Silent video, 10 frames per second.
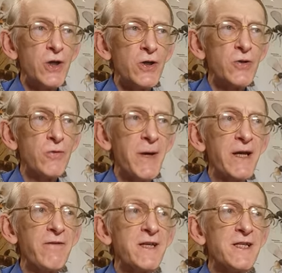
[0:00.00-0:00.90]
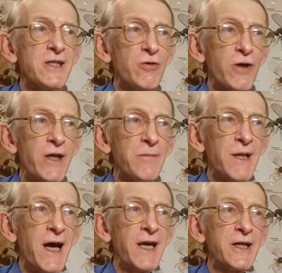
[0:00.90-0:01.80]
to make this stream
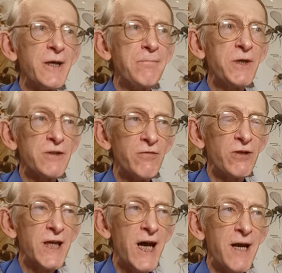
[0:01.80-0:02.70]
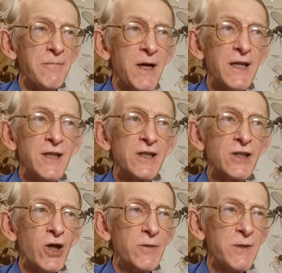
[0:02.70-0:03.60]
like in a peaceful time. But it's
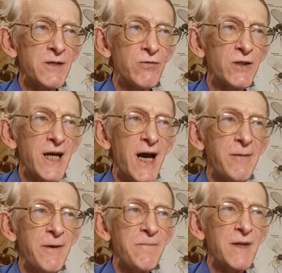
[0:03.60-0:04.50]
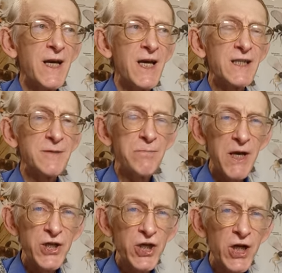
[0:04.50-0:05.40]
not peaceful time,
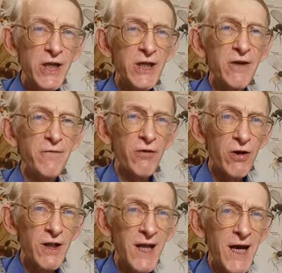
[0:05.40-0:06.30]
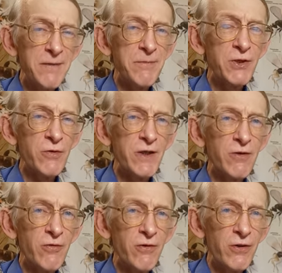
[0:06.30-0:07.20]
especially in a front line
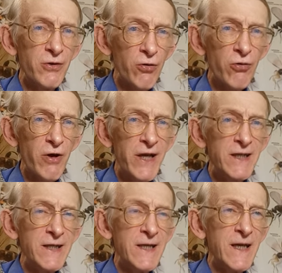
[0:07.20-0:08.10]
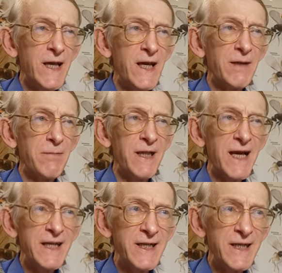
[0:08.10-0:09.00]
between Ukraine and
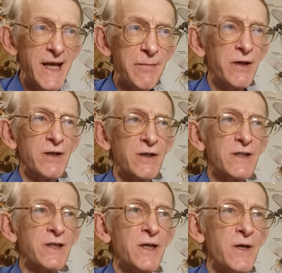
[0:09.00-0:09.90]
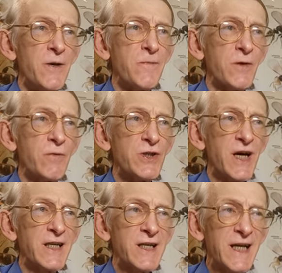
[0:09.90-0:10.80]
bloody neighbors, which
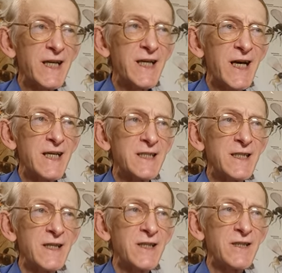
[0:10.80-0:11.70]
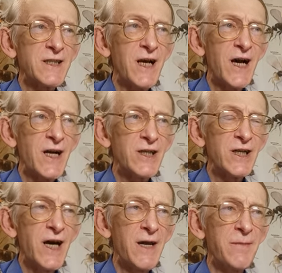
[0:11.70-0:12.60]
are attacking us, and it's hard
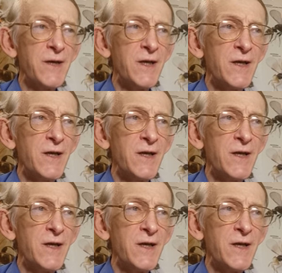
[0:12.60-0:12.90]
time.